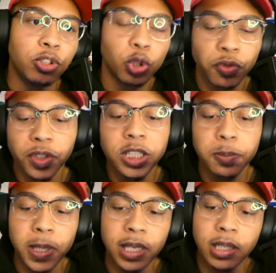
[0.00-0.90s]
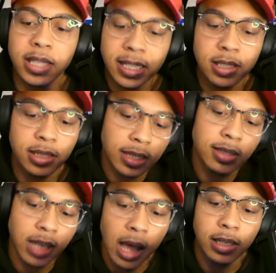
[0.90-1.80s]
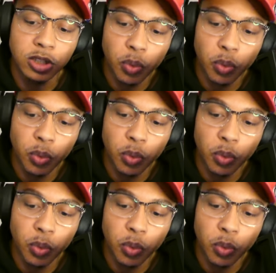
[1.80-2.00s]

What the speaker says: Truthfully speaking, that's solid.